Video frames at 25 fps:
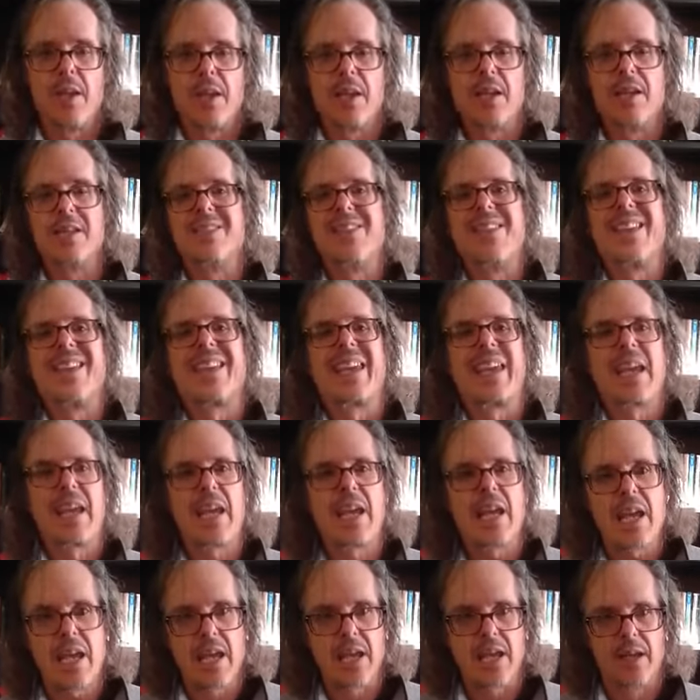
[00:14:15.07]
It is the
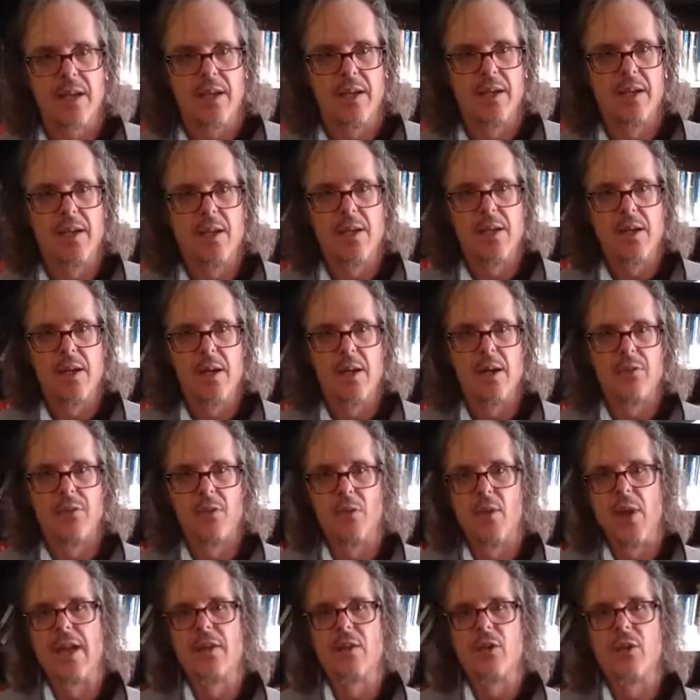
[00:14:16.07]
king of
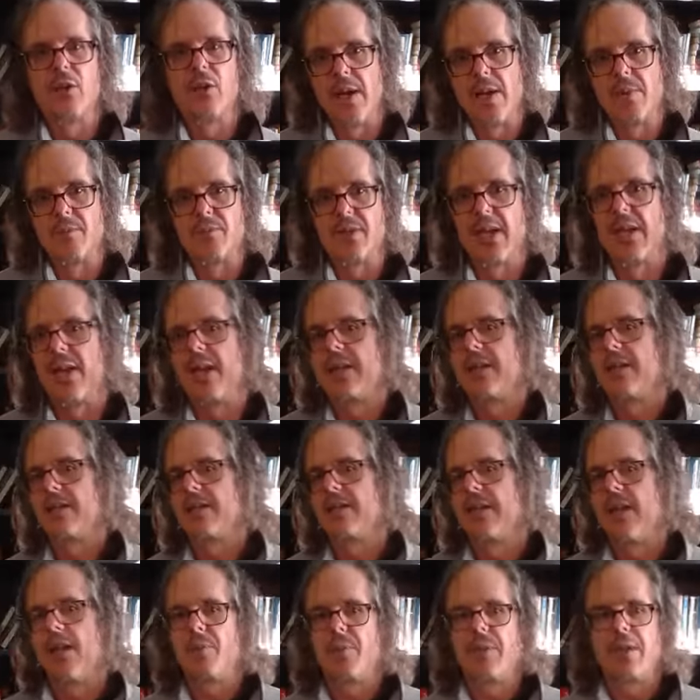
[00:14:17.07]
red grapes. I like to
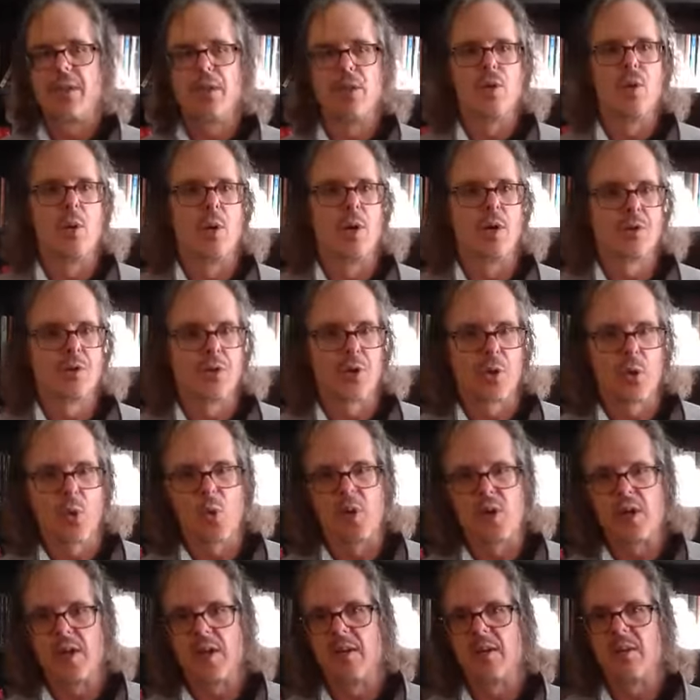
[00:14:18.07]
say Pinot Noir is the
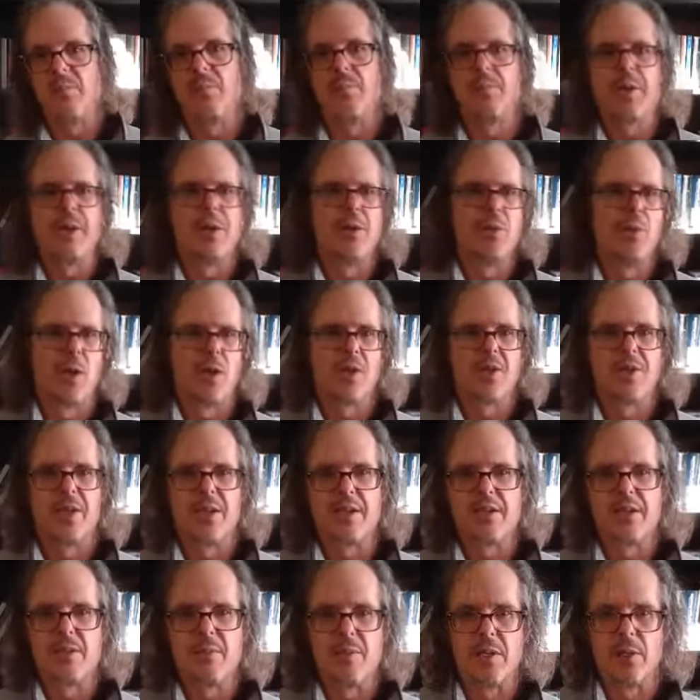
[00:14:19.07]
queen. Pinot Noir
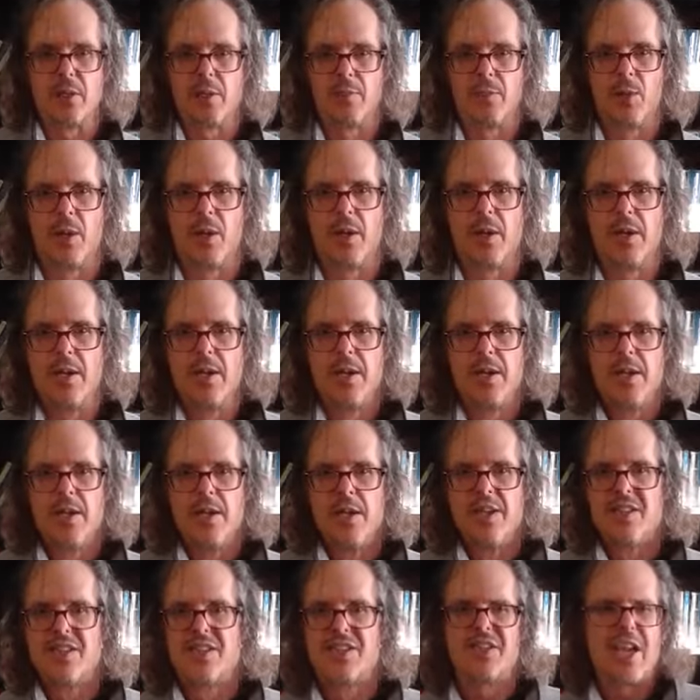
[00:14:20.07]
tends to be a little more
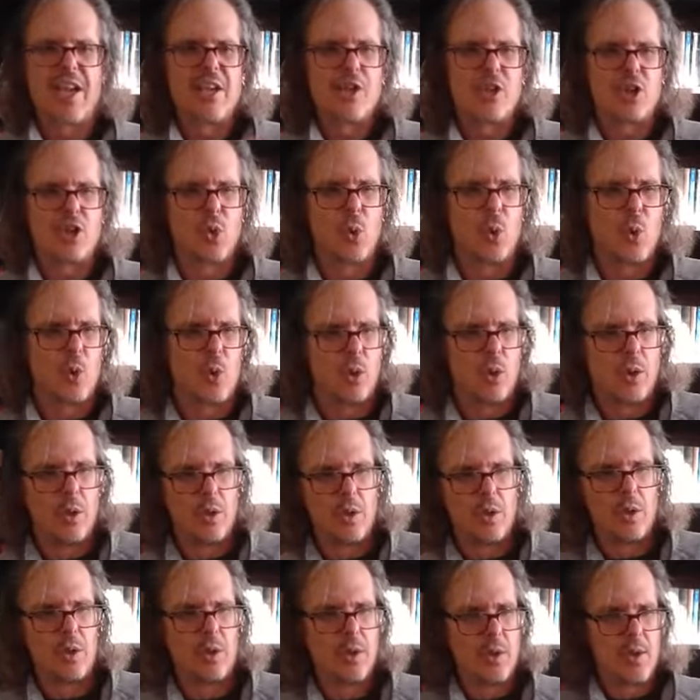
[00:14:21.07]

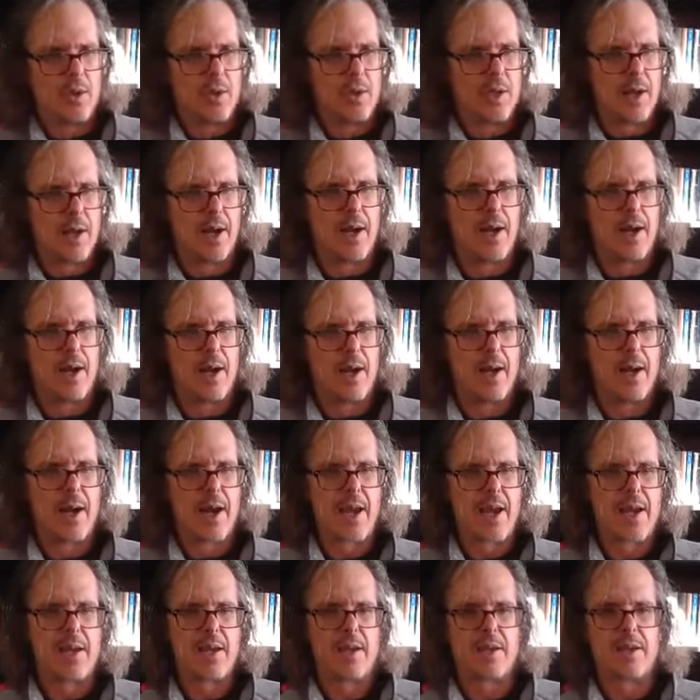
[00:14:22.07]
sensual uh,
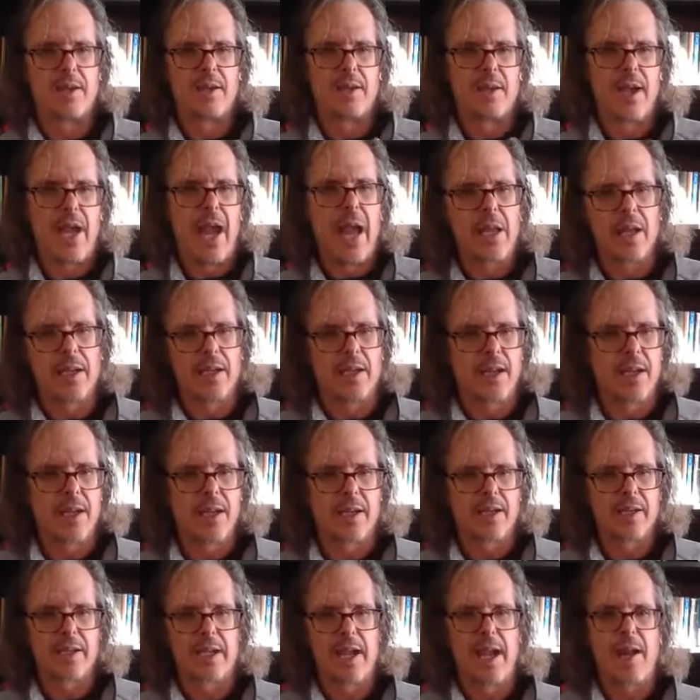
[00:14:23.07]
and uh,
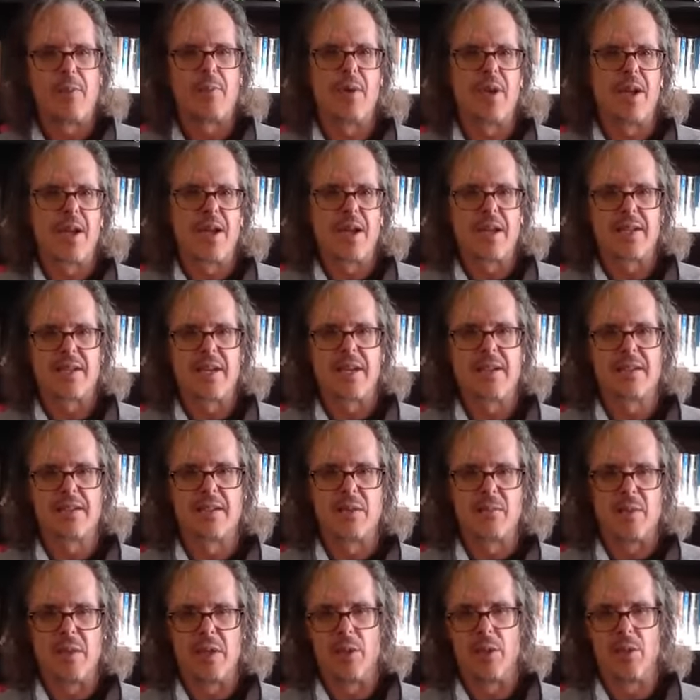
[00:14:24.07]
elegant. Cabernet tends
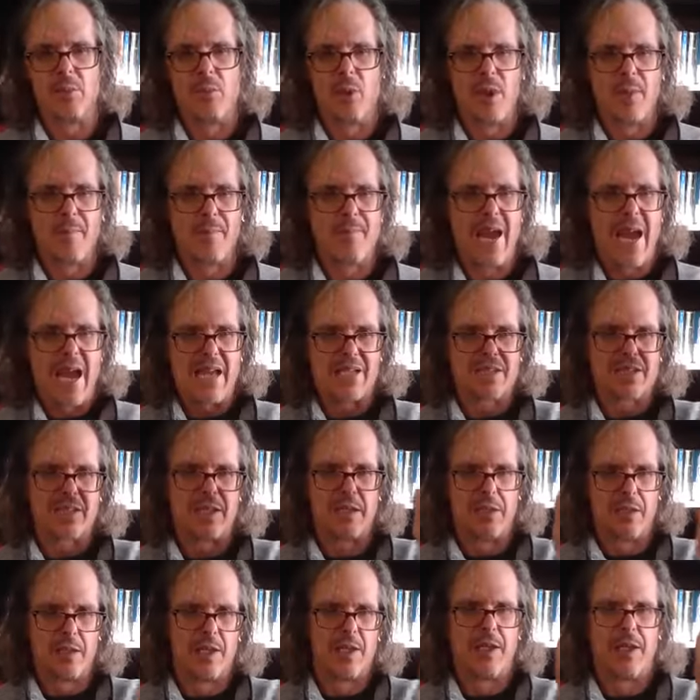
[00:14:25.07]
to be a little more
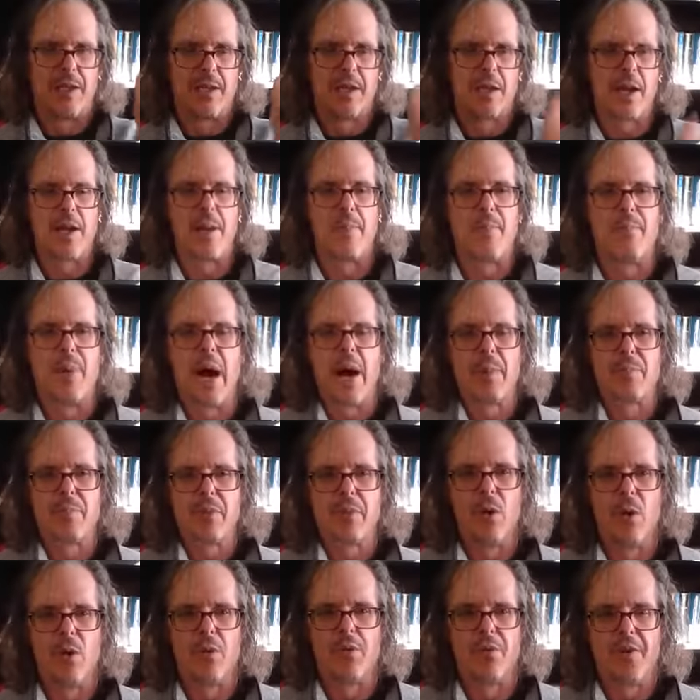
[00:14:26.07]
masculine and kind of bop
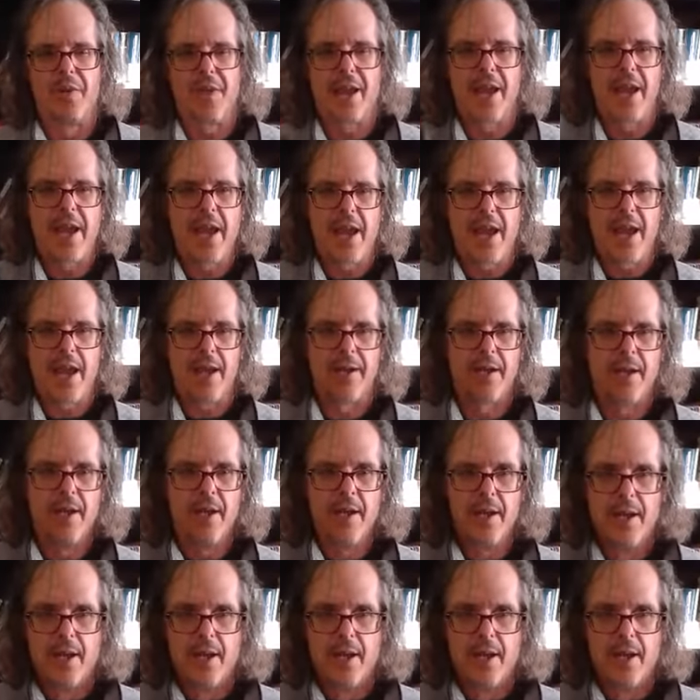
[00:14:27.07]
you over the head.